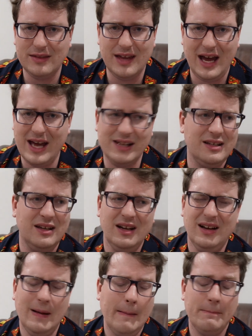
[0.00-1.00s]
that
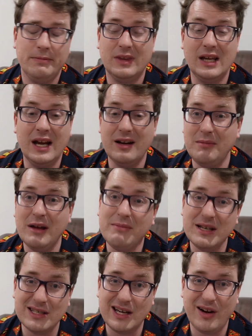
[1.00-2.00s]
kind of made
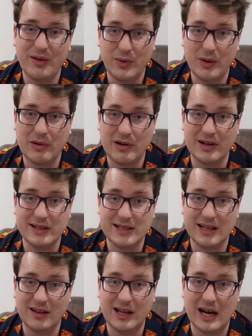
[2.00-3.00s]
me scared we were going to
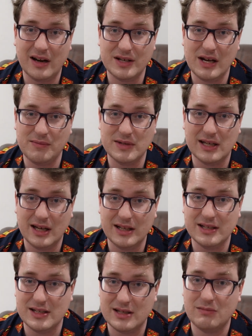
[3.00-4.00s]
see a lot of James
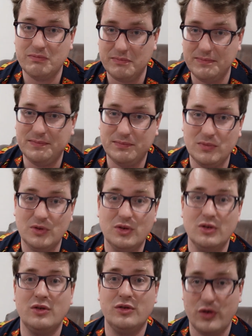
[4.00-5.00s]
Gunn's
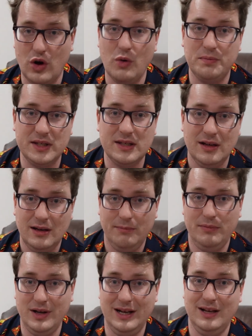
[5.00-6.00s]
tropes
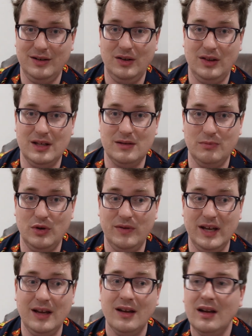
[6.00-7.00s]
put into this
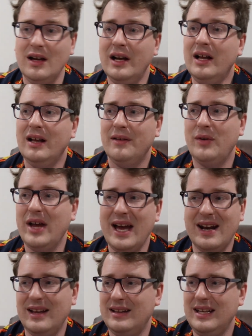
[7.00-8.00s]
movie. We
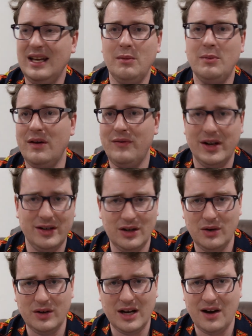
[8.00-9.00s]
had a team of
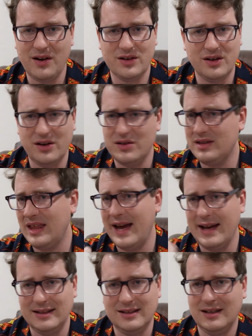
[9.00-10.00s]
unknown characters
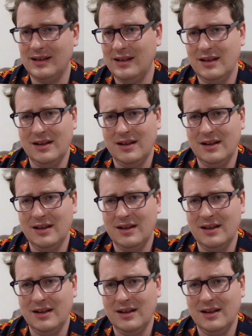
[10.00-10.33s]
that's